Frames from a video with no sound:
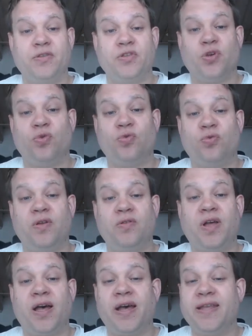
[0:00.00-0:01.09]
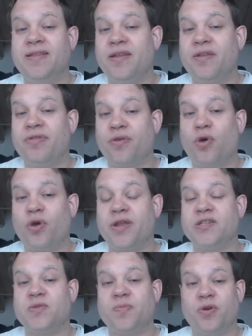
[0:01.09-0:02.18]
So I did a thought
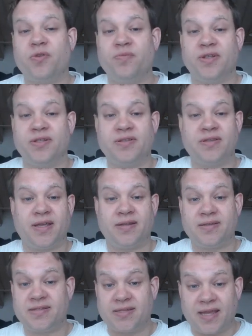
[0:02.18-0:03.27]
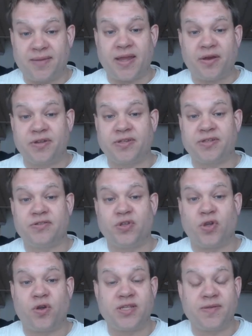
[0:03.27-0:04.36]
experiment that Sam Harris
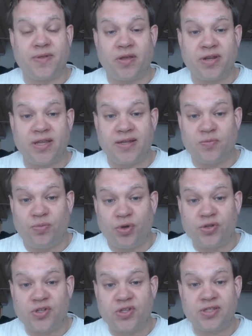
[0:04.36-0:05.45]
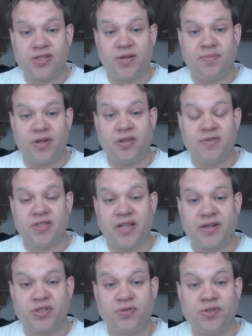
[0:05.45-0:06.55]
talked about in his books and many of his
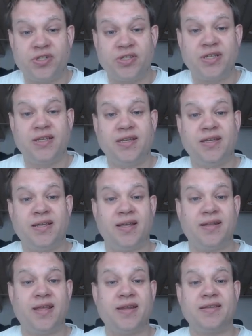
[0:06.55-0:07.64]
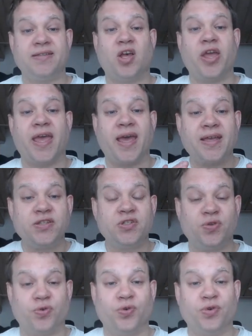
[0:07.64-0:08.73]
lectures. And that is, I
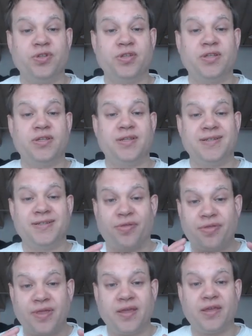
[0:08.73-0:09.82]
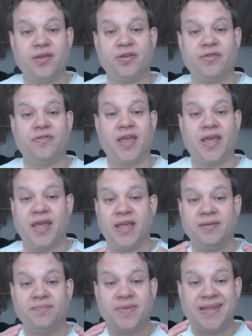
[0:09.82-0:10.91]
asked her to think of
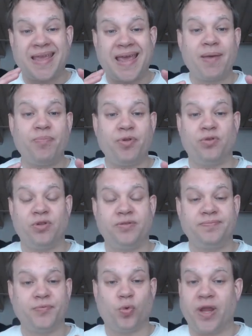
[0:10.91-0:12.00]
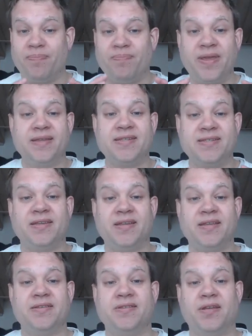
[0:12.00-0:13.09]
a capital or a big
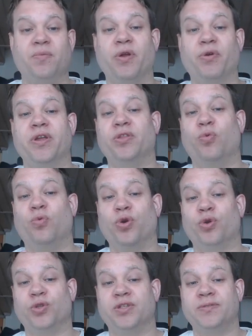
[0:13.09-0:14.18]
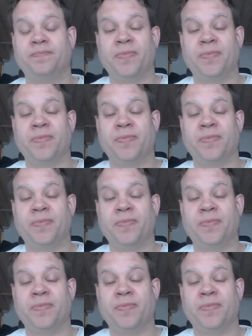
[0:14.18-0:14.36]
city somewhere in the world.